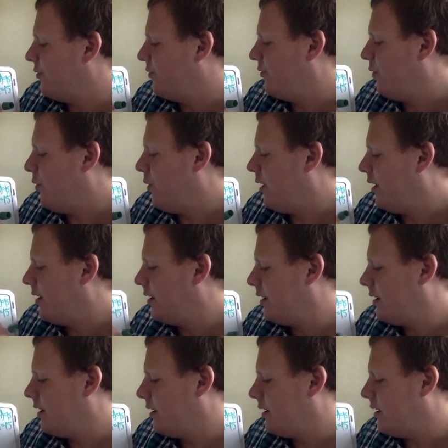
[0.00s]
4.
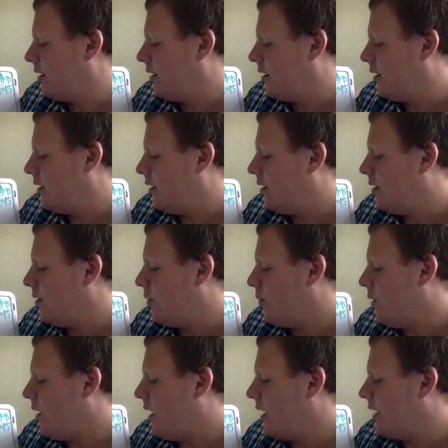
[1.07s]

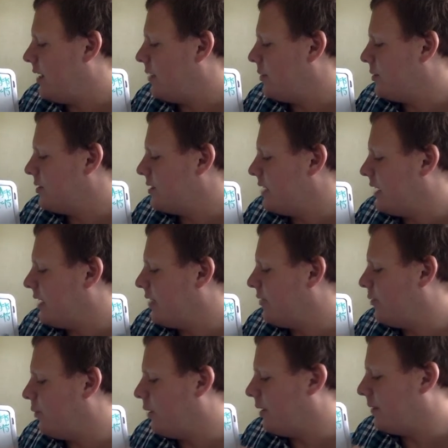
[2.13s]
Y equals negative
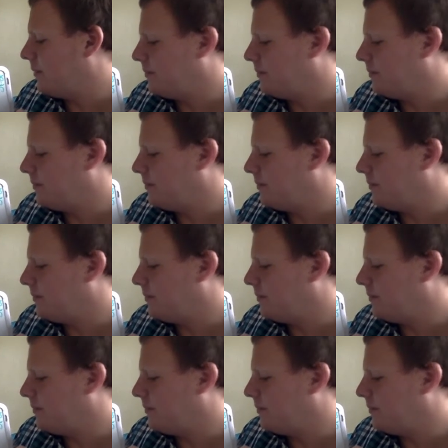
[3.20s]
1.